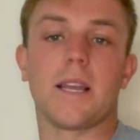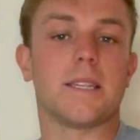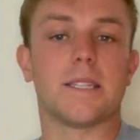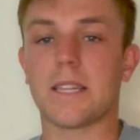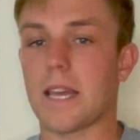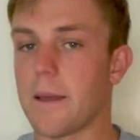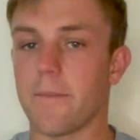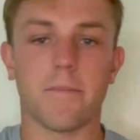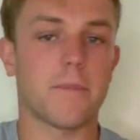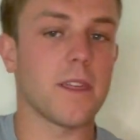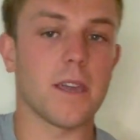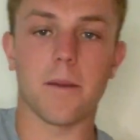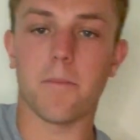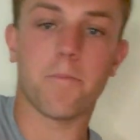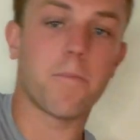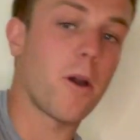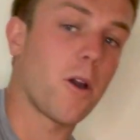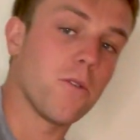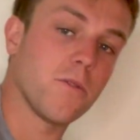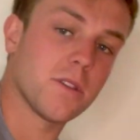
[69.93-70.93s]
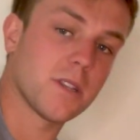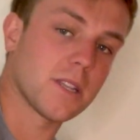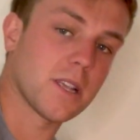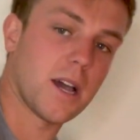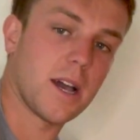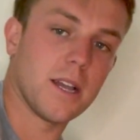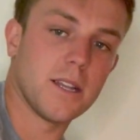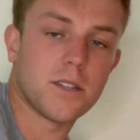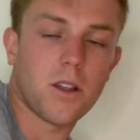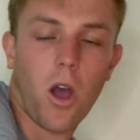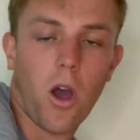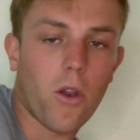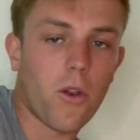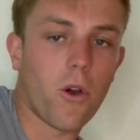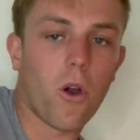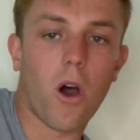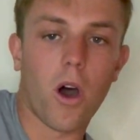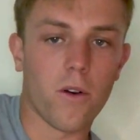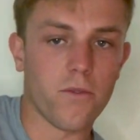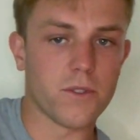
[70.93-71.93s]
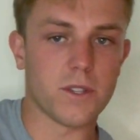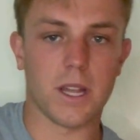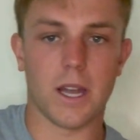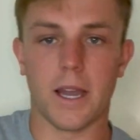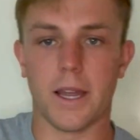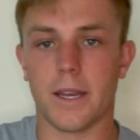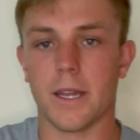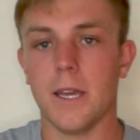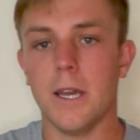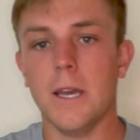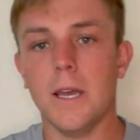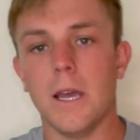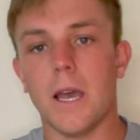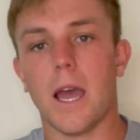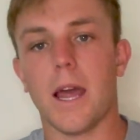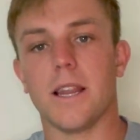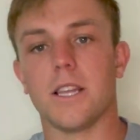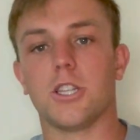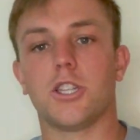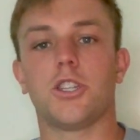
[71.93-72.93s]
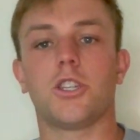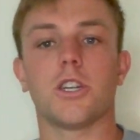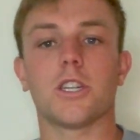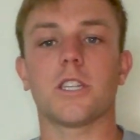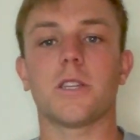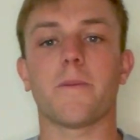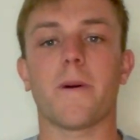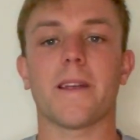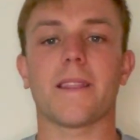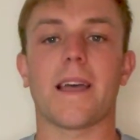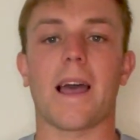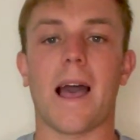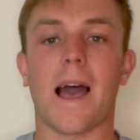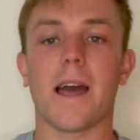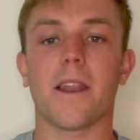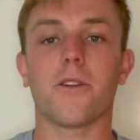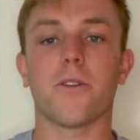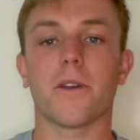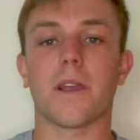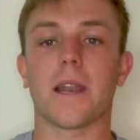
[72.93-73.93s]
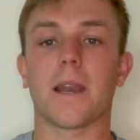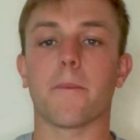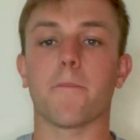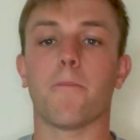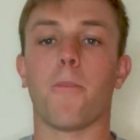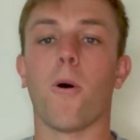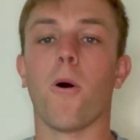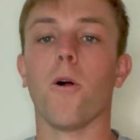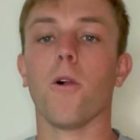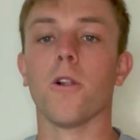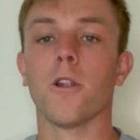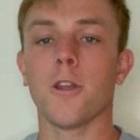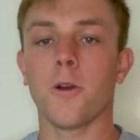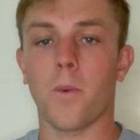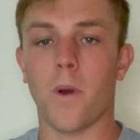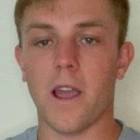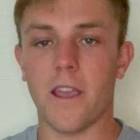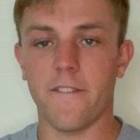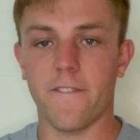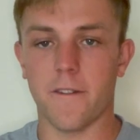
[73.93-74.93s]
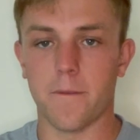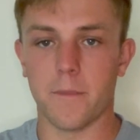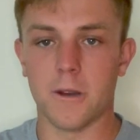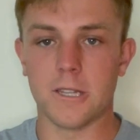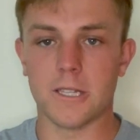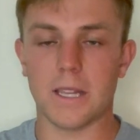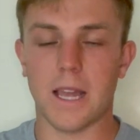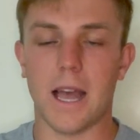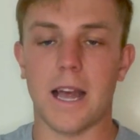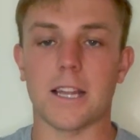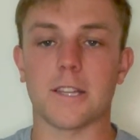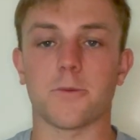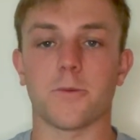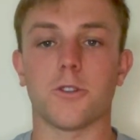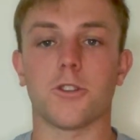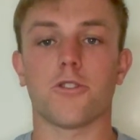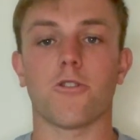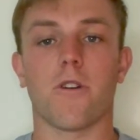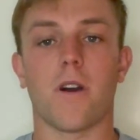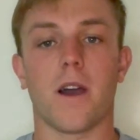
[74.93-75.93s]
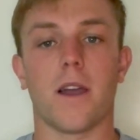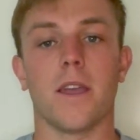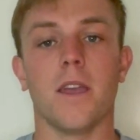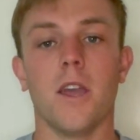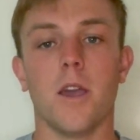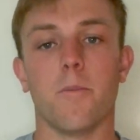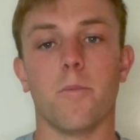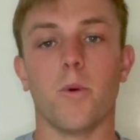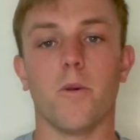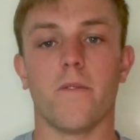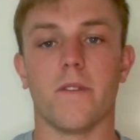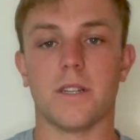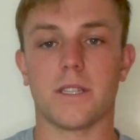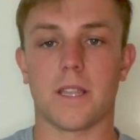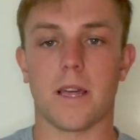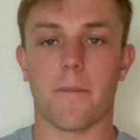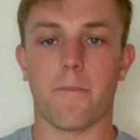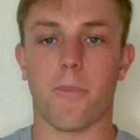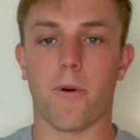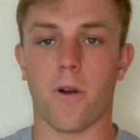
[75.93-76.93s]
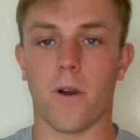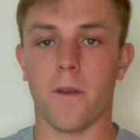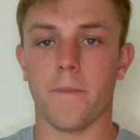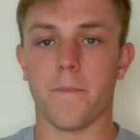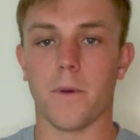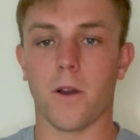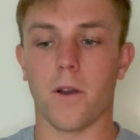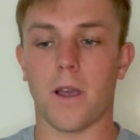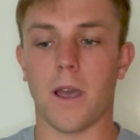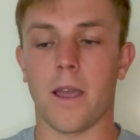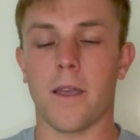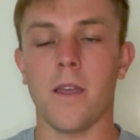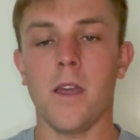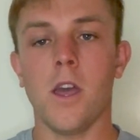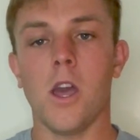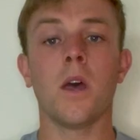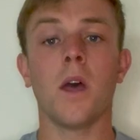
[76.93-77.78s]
Same thing, both sides, on or offside, and it's just about that handle getting pulled away from us as we try move into that bouy, okay?